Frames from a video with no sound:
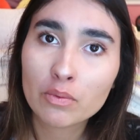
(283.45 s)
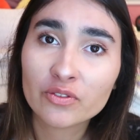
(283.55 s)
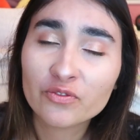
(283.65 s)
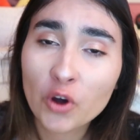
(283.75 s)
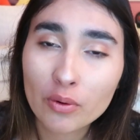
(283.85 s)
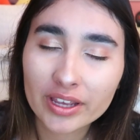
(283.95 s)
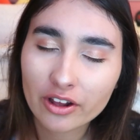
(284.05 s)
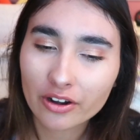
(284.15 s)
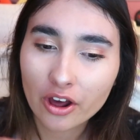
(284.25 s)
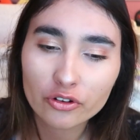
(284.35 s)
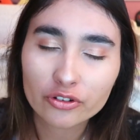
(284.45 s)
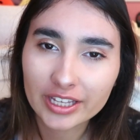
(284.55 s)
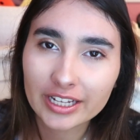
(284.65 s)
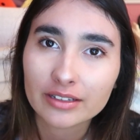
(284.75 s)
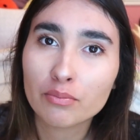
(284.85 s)
was focus on other
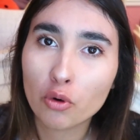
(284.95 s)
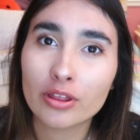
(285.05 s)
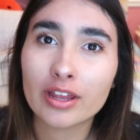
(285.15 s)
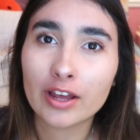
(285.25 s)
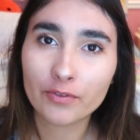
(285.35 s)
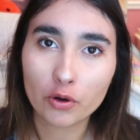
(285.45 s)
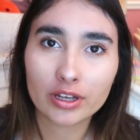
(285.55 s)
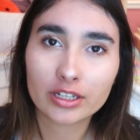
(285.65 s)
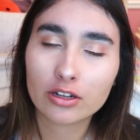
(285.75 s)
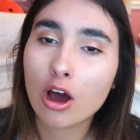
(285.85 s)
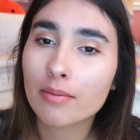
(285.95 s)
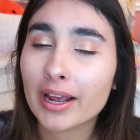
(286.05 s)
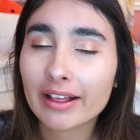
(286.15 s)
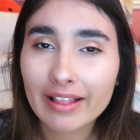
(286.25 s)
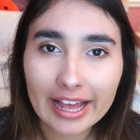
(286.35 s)
things more than I focused on
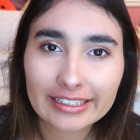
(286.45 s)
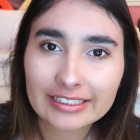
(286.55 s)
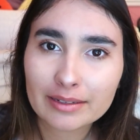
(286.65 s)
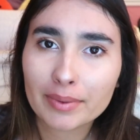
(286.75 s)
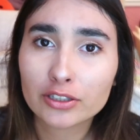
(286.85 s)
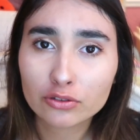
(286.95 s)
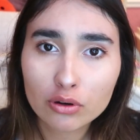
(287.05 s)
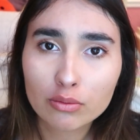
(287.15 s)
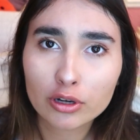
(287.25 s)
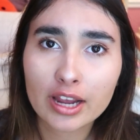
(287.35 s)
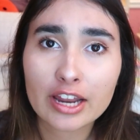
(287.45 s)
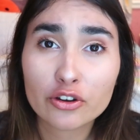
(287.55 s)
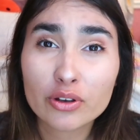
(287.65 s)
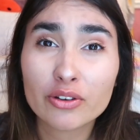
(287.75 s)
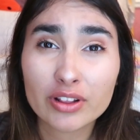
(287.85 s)
my classes and my schoolwork
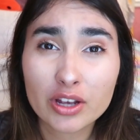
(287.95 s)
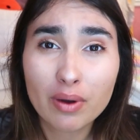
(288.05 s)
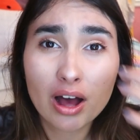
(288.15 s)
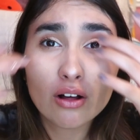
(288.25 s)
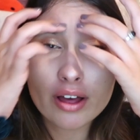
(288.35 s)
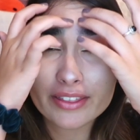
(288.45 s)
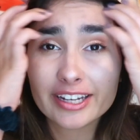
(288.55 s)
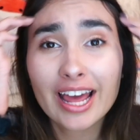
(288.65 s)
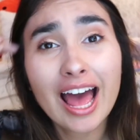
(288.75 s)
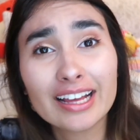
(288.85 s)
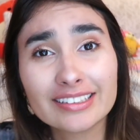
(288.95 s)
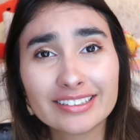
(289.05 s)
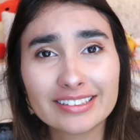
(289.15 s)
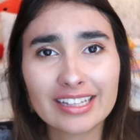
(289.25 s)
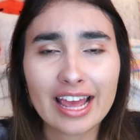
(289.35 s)
and doing really well on the tests
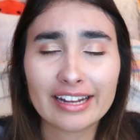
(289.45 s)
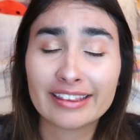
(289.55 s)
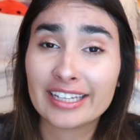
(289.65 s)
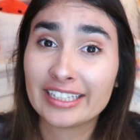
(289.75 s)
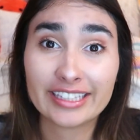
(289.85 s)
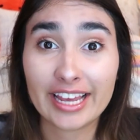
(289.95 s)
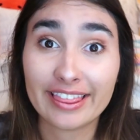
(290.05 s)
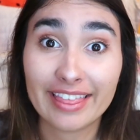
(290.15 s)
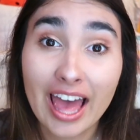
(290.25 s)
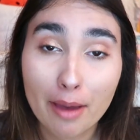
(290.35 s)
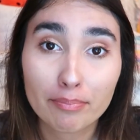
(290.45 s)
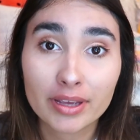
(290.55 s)
and things like that,